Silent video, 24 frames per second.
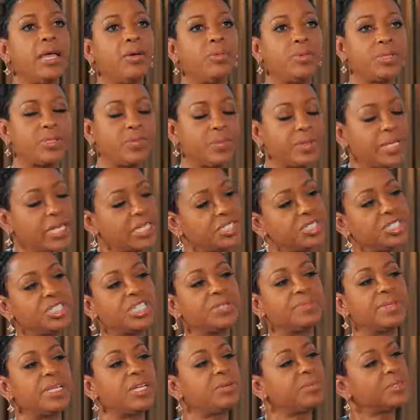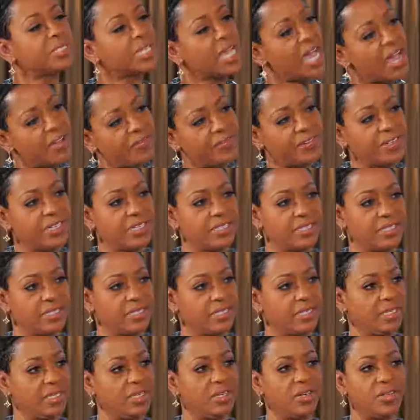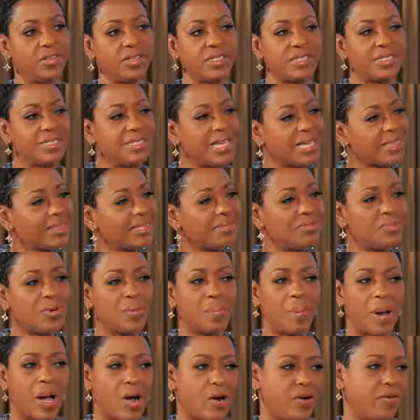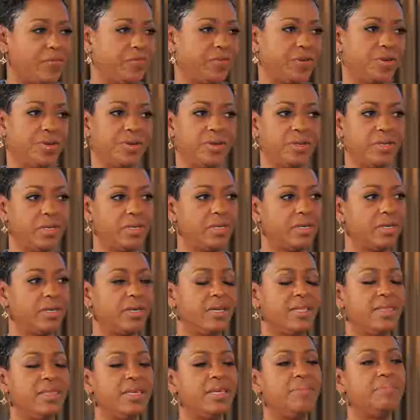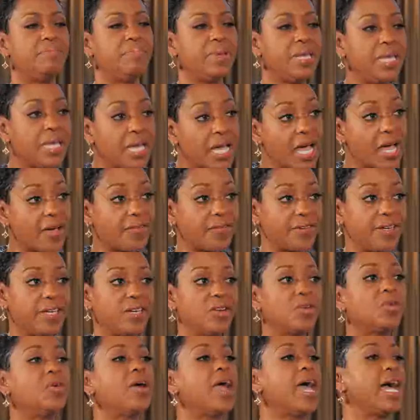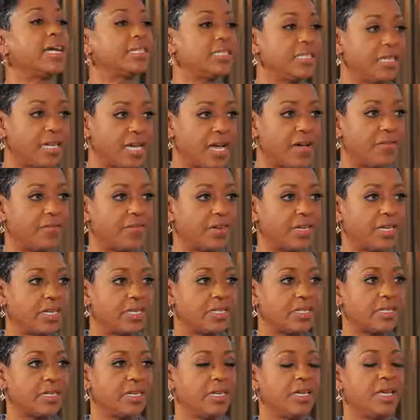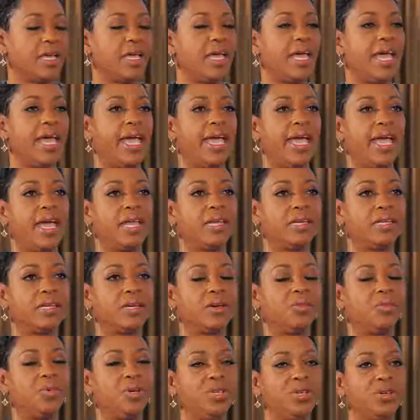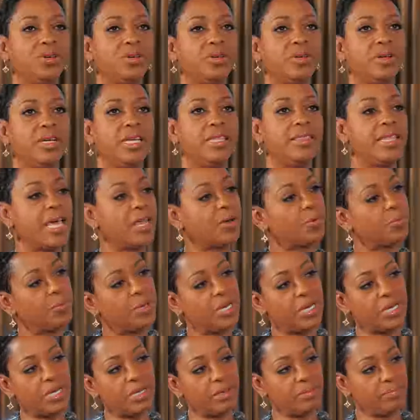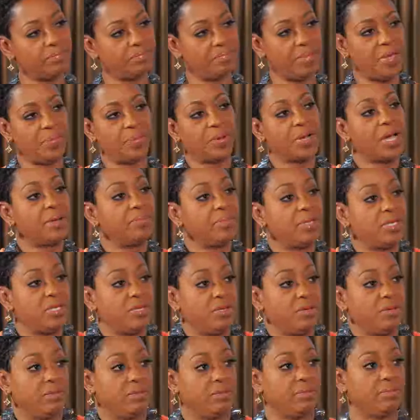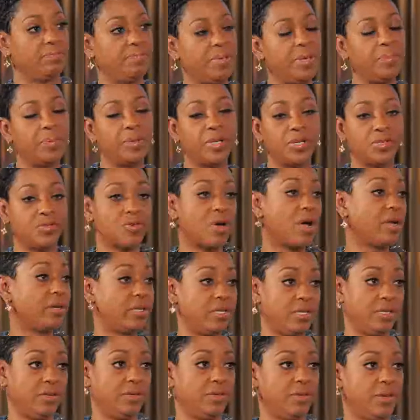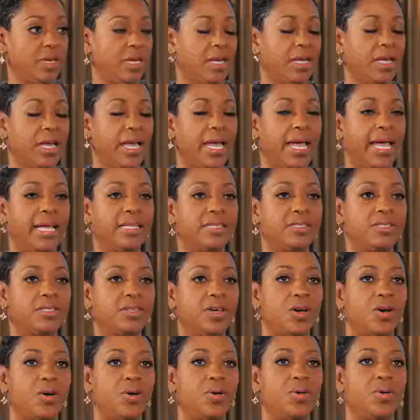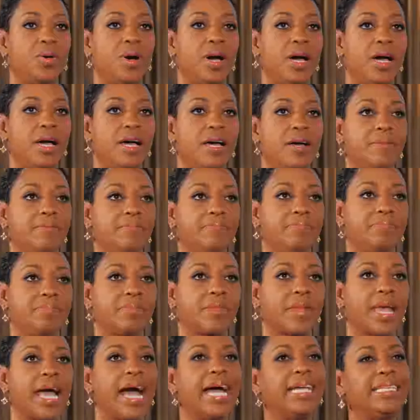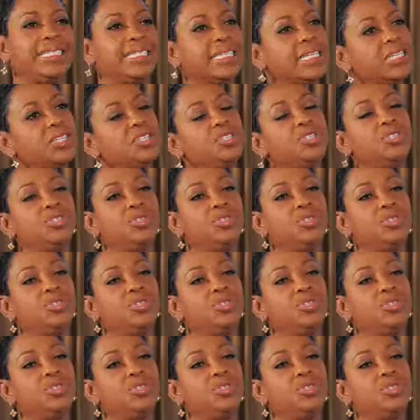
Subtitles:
It was relationships, and it was confidence. You know, there's nothing more powerful than being confident or acting confident. And when you're in that arena, people come to you. People are drawn to you. And so I didn't